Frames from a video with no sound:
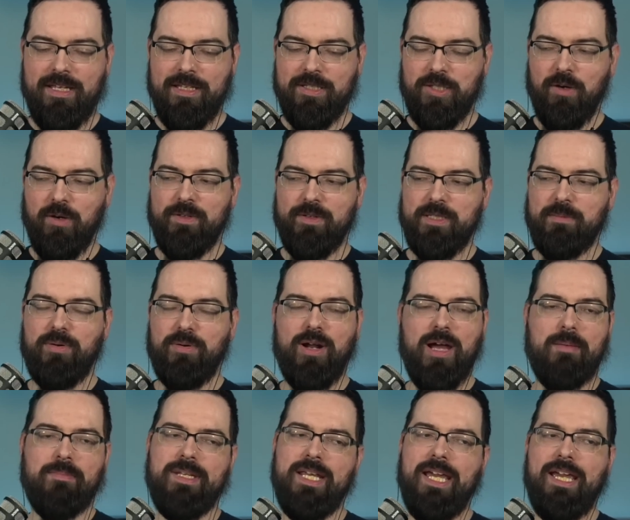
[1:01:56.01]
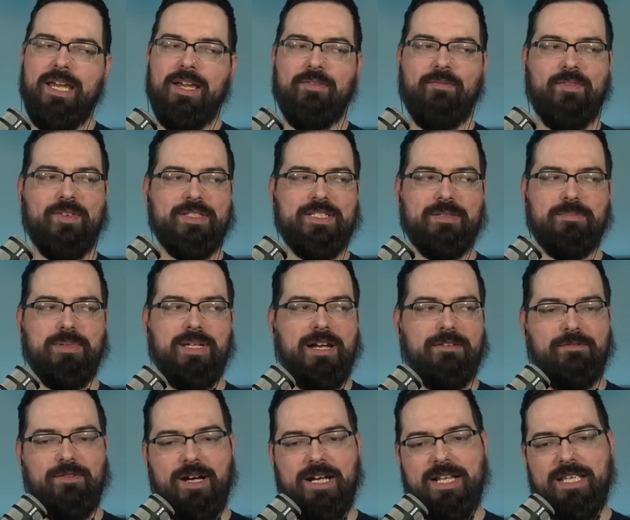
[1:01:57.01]
So if it's a Prime Day, if it's a
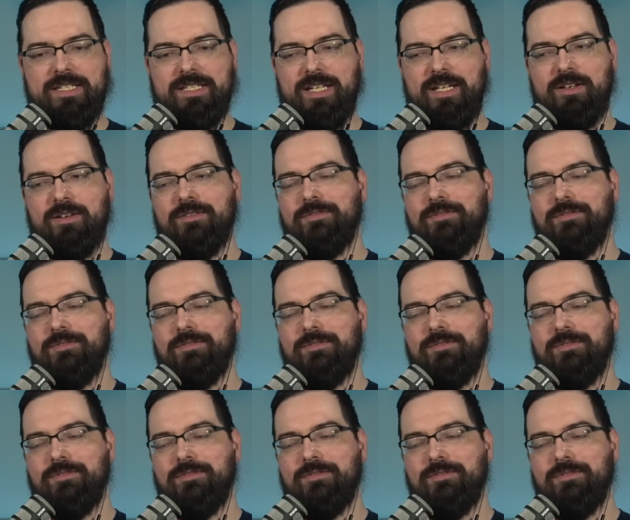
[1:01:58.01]
Black Friday sale,